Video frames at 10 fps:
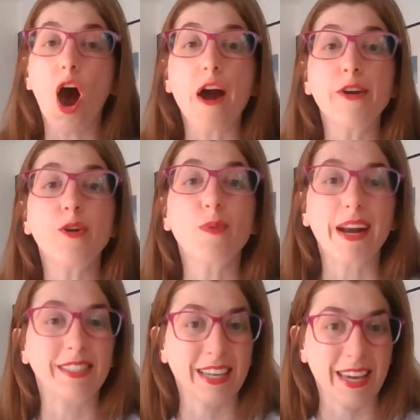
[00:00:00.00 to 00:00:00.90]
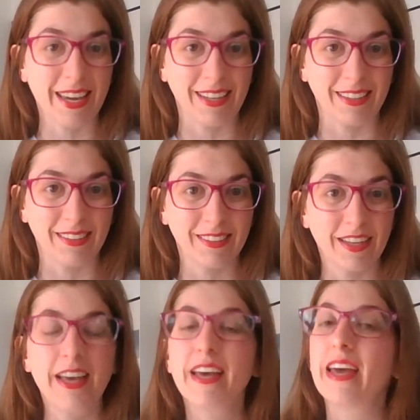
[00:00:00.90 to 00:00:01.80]
Are you ready to heal?
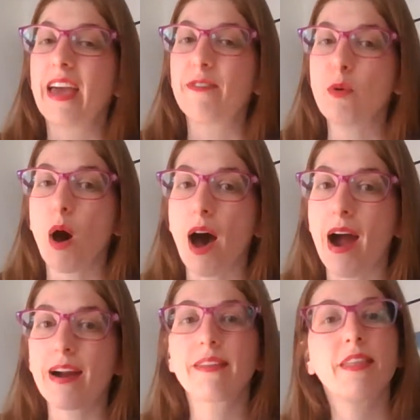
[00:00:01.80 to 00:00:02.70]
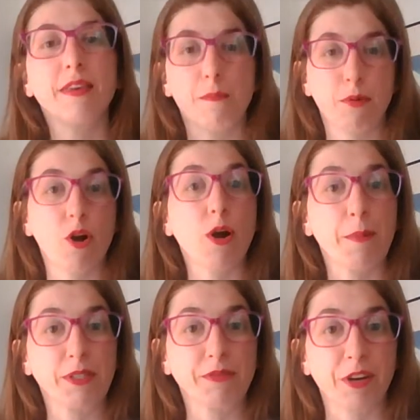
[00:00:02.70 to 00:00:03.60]
If you are, then the
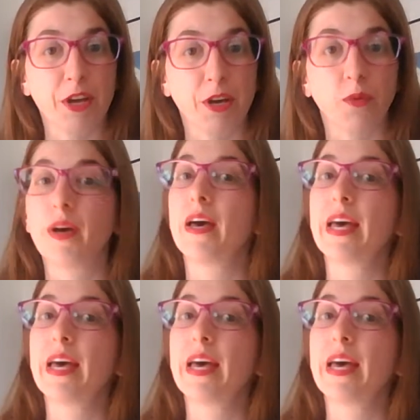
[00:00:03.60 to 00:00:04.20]
program is for you.